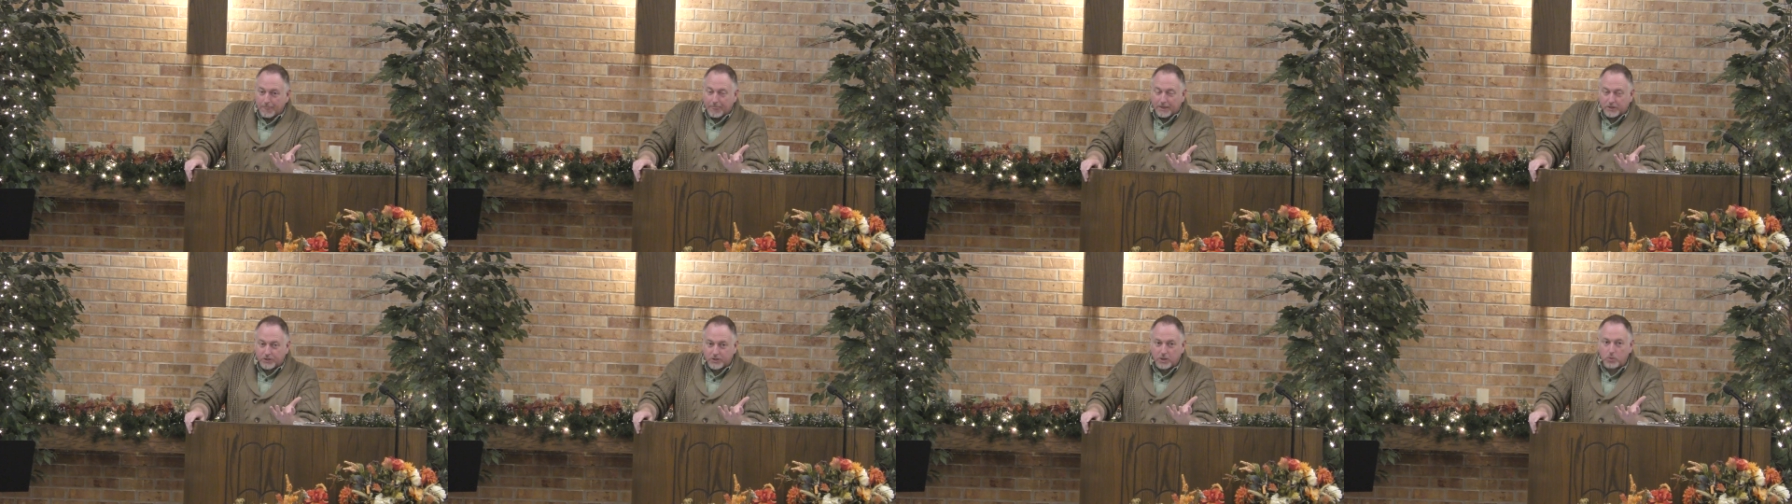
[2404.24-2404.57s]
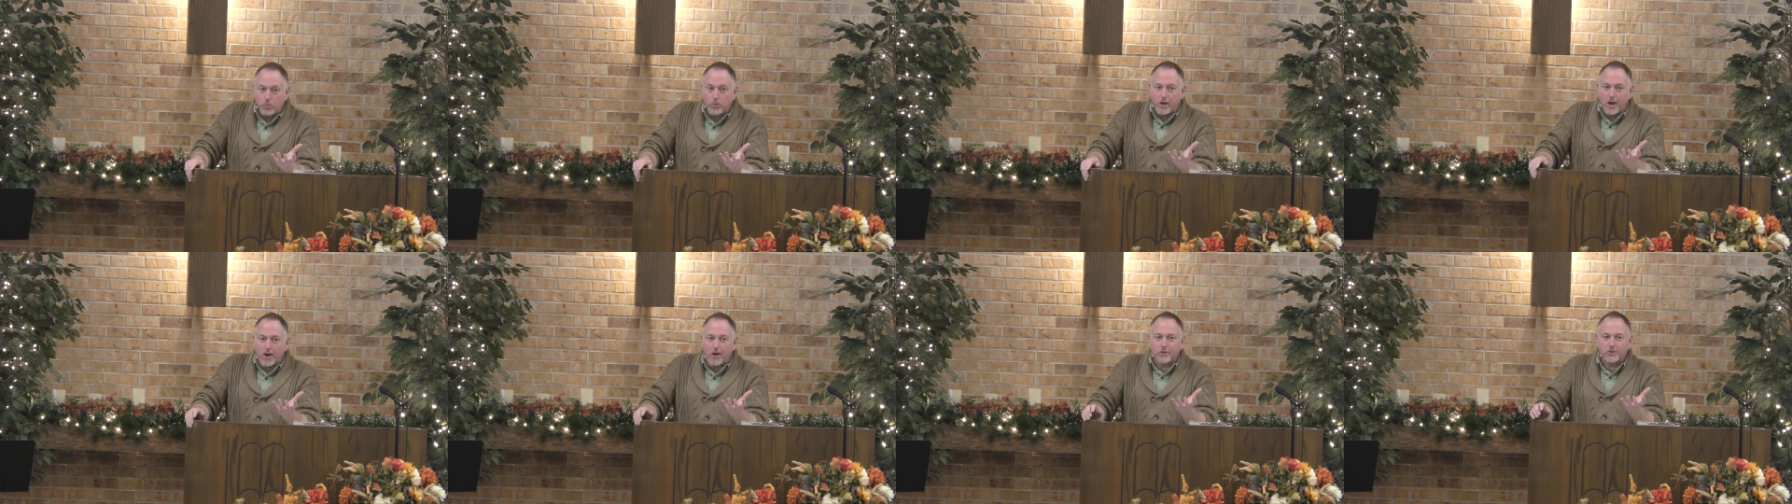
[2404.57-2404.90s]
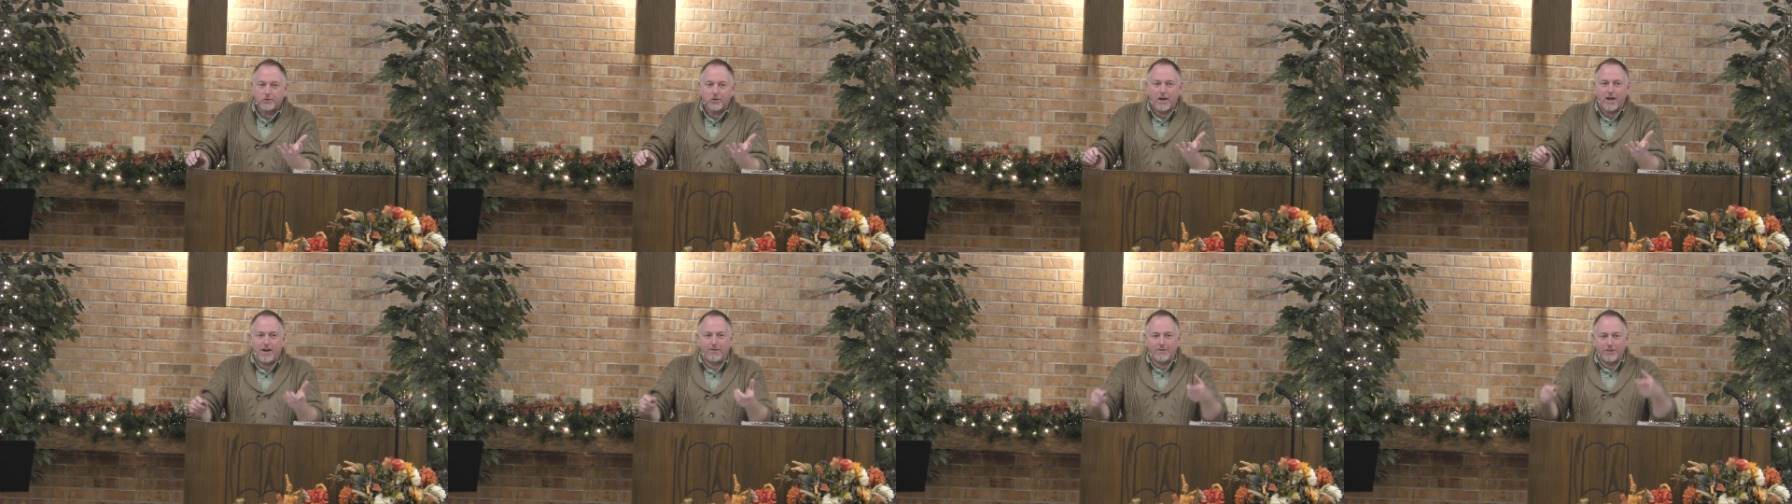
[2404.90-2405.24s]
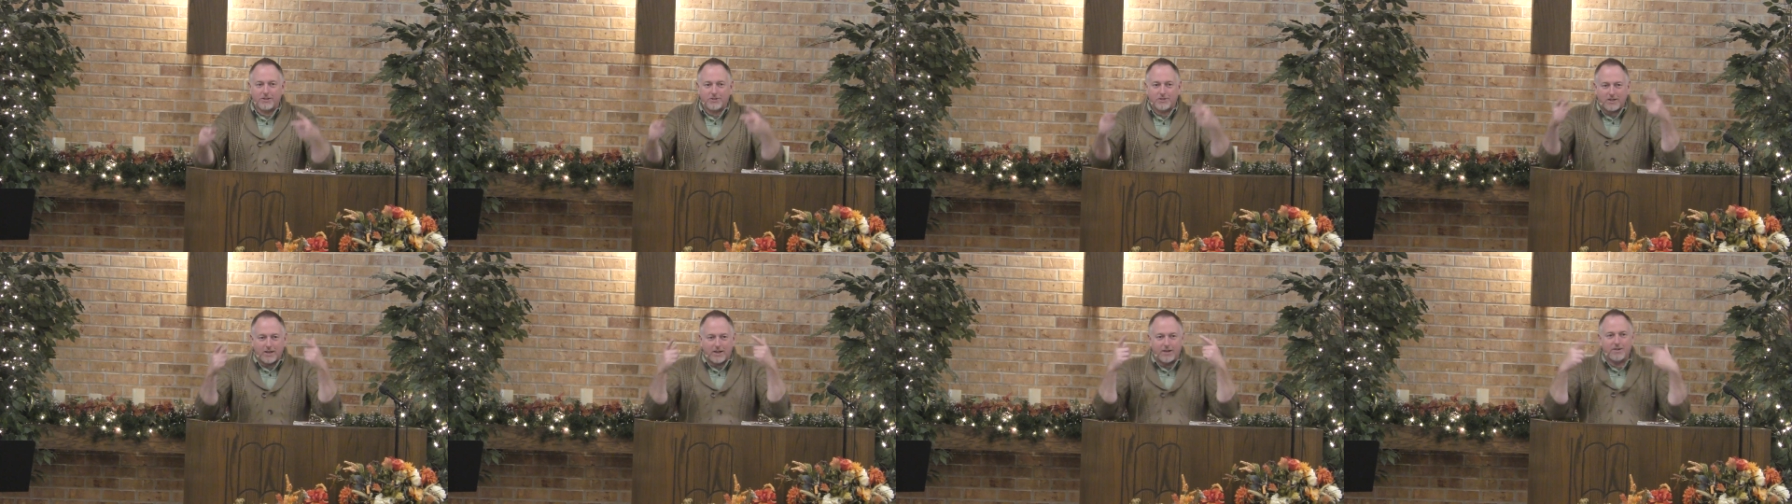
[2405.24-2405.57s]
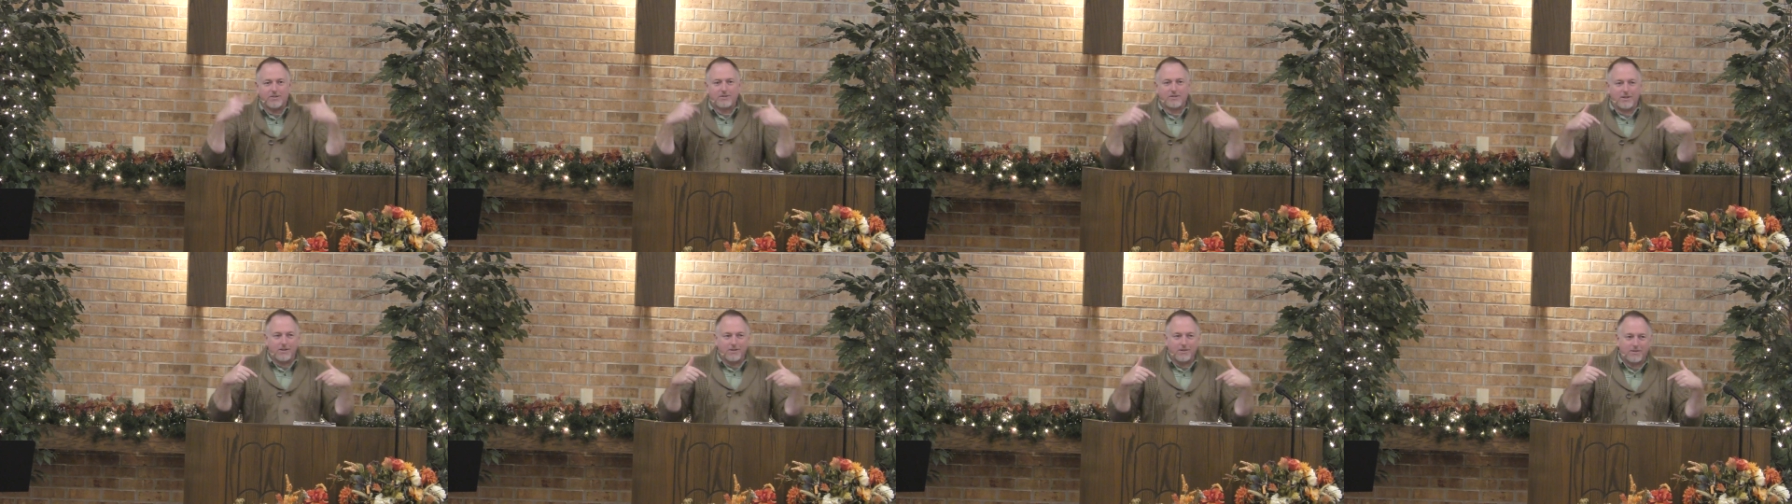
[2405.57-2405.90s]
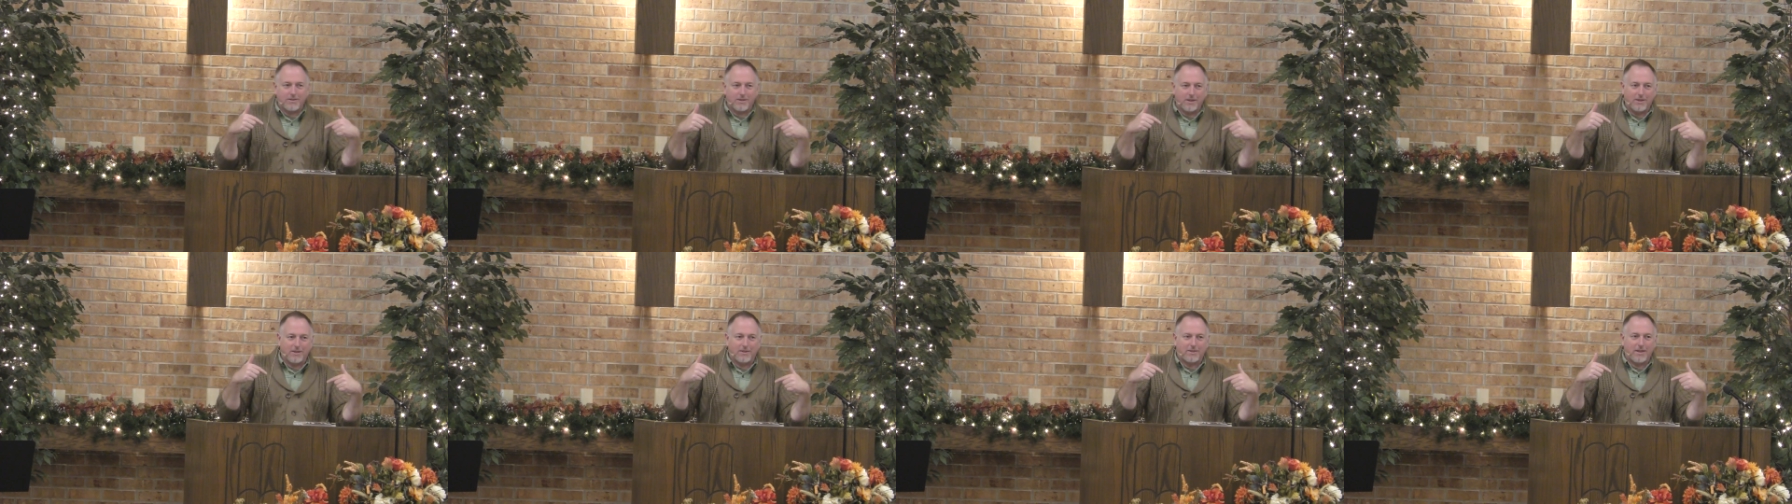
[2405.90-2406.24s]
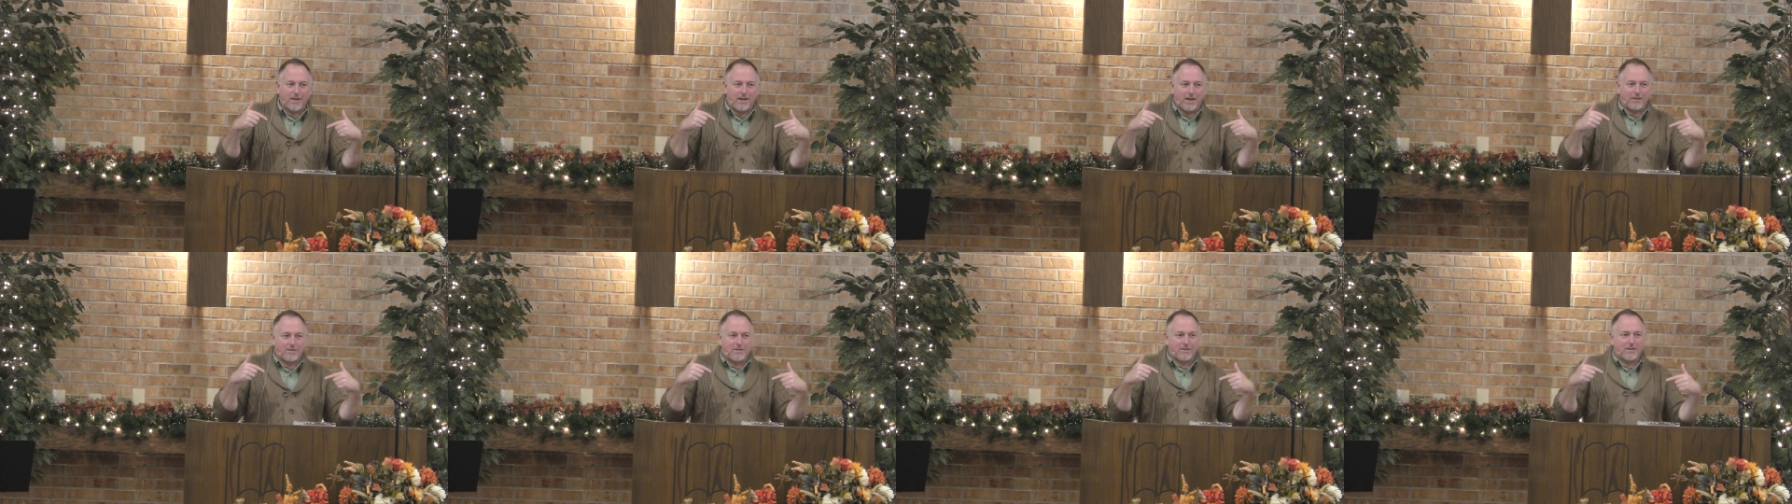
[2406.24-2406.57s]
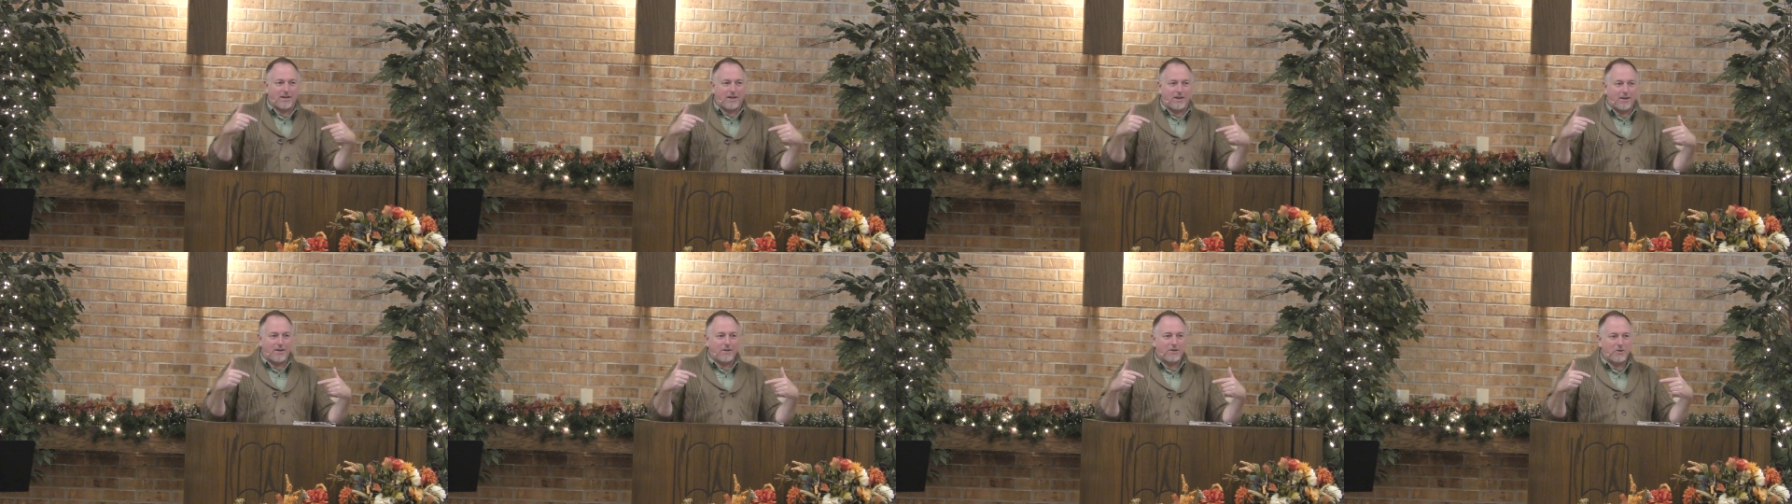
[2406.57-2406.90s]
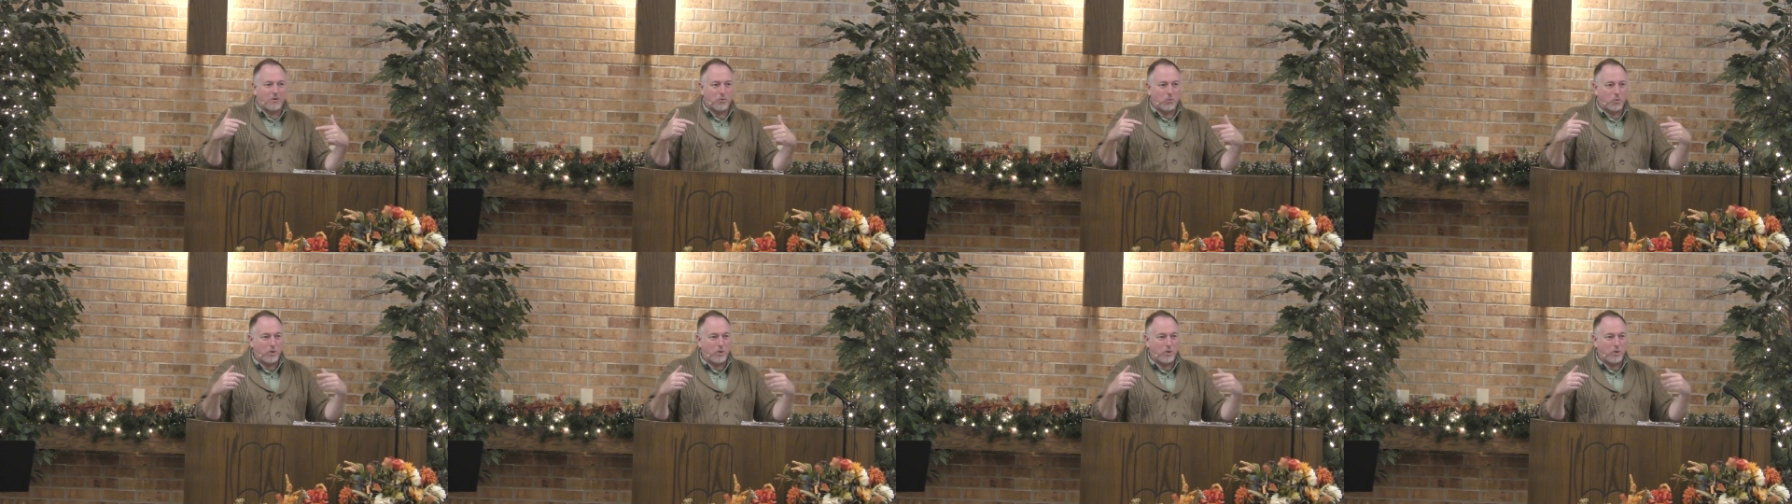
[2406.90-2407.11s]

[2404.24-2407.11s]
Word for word: See, we also have this tendency to think that uh,